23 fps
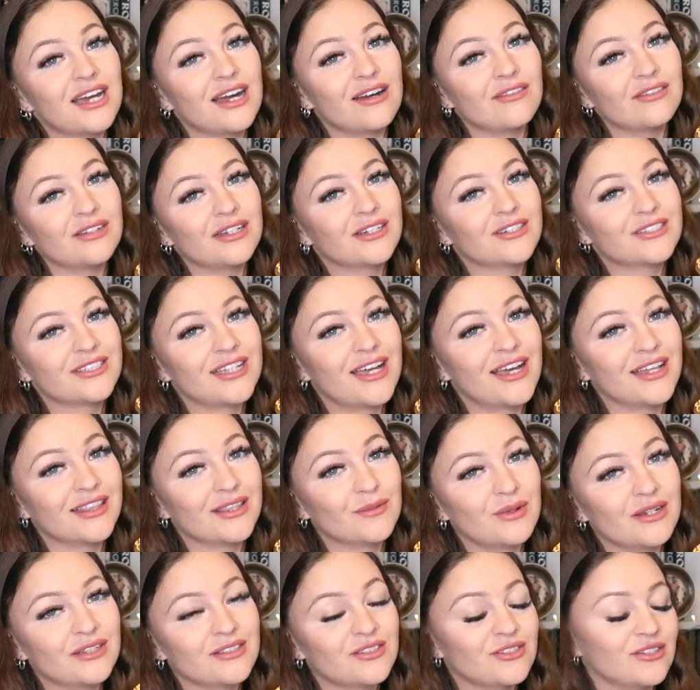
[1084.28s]
have it because I had the
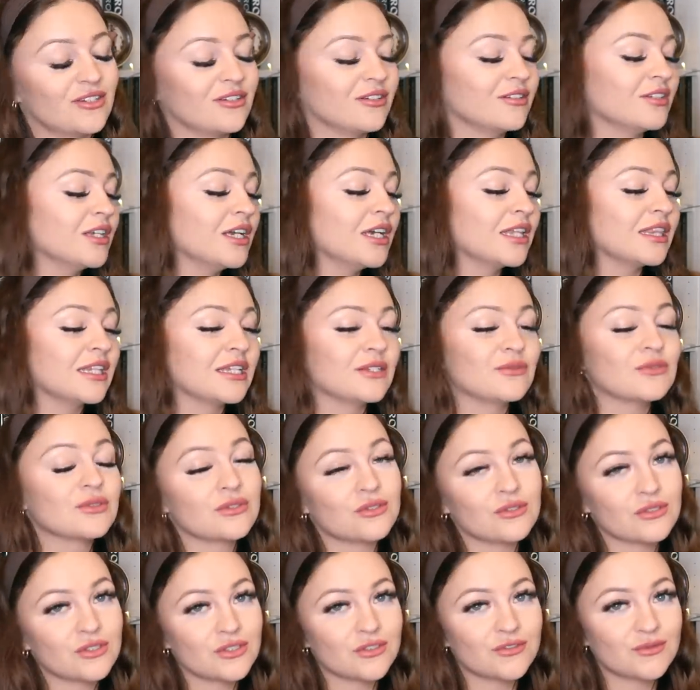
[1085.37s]
bats on. This was
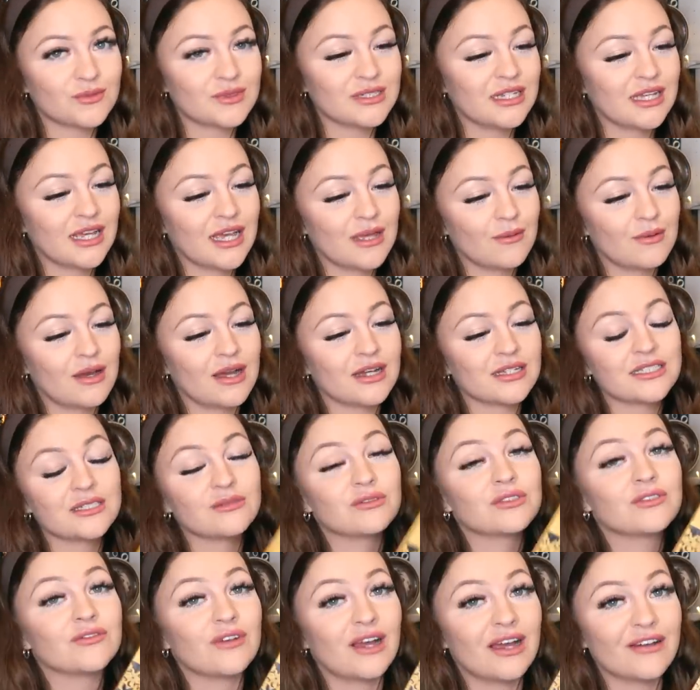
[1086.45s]
also from TK Maxx and it
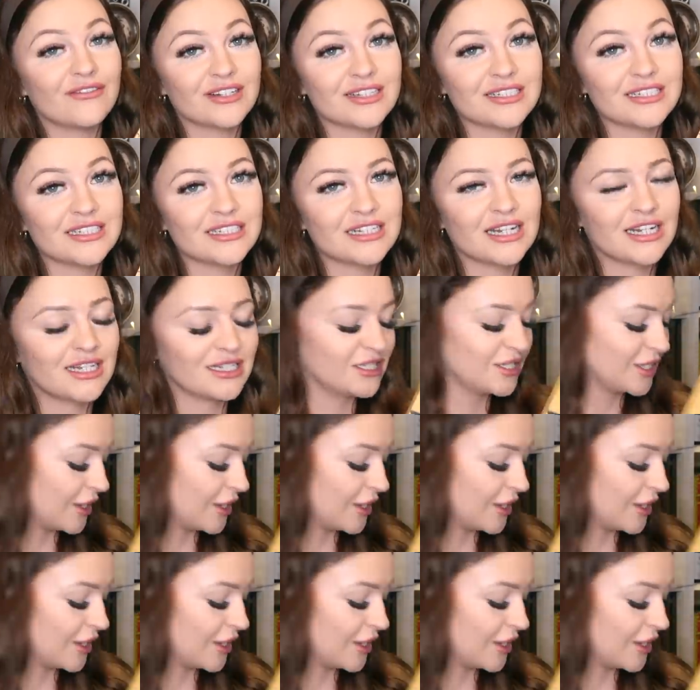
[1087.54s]
was $5.99.